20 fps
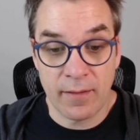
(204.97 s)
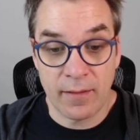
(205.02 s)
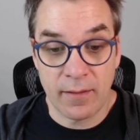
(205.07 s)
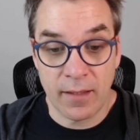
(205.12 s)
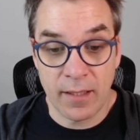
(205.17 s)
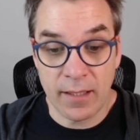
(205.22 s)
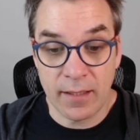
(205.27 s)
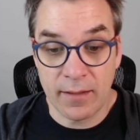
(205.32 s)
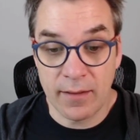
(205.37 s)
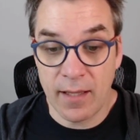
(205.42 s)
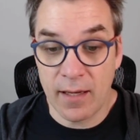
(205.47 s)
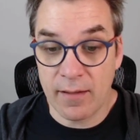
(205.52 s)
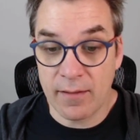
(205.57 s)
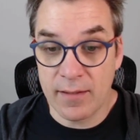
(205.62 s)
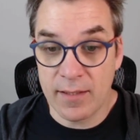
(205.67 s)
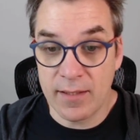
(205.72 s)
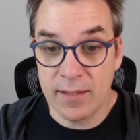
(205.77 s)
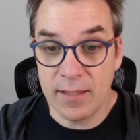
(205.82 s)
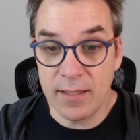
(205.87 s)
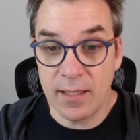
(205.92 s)
Like
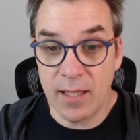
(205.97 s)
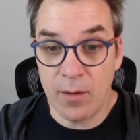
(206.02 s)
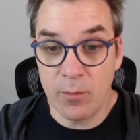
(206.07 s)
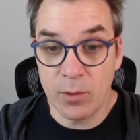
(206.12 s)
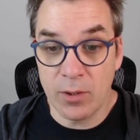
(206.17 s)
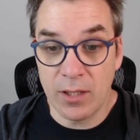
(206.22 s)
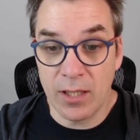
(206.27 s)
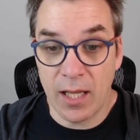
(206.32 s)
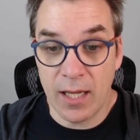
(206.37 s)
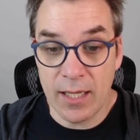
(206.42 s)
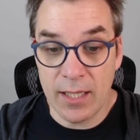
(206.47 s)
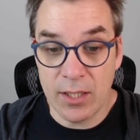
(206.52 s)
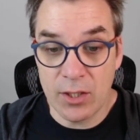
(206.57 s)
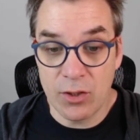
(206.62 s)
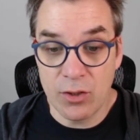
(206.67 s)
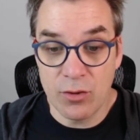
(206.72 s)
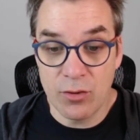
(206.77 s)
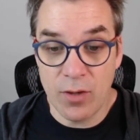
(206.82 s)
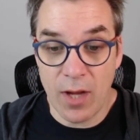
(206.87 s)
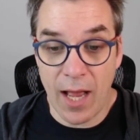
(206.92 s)
there's still, I would like
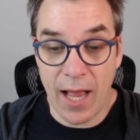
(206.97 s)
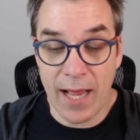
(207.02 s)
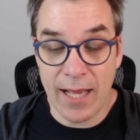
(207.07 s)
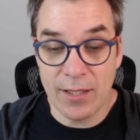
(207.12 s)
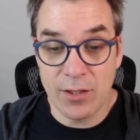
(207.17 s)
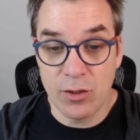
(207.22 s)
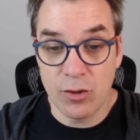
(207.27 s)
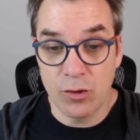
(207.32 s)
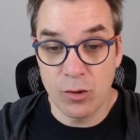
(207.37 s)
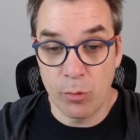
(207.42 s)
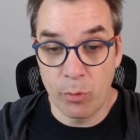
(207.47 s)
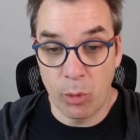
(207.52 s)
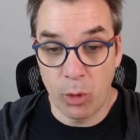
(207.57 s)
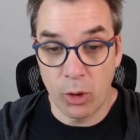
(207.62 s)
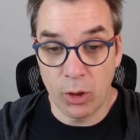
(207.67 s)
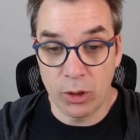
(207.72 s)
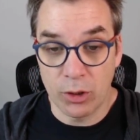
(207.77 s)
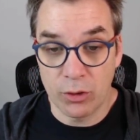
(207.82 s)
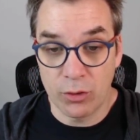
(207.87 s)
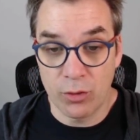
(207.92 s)
to add
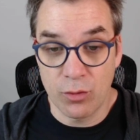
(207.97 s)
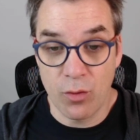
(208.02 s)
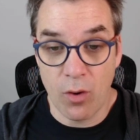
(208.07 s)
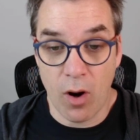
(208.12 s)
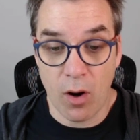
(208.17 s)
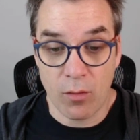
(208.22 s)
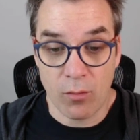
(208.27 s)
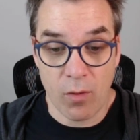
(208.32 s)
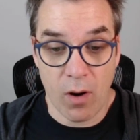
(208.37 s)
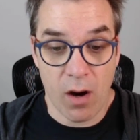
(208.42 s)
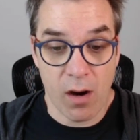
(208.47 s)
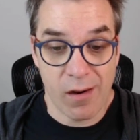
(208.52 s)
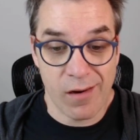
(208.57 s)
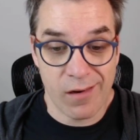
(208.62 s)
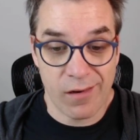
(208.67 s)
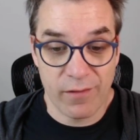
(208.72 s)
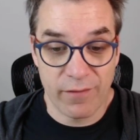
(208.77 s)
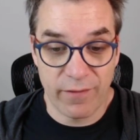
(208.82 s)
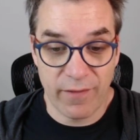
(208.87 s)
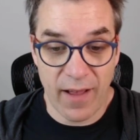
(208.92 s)
support to a
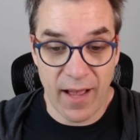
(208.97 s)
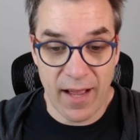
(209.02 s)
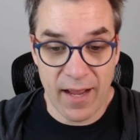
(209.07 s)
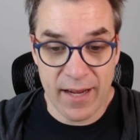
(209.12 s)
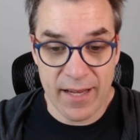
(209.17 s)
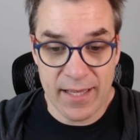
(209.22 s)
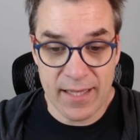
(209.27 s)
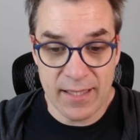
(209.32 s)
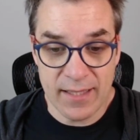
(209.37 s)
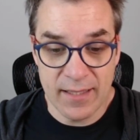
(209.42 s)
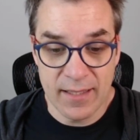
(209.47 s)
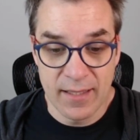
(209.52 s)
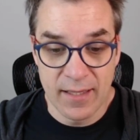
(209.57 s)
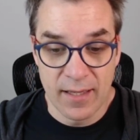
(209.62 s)
RAR file.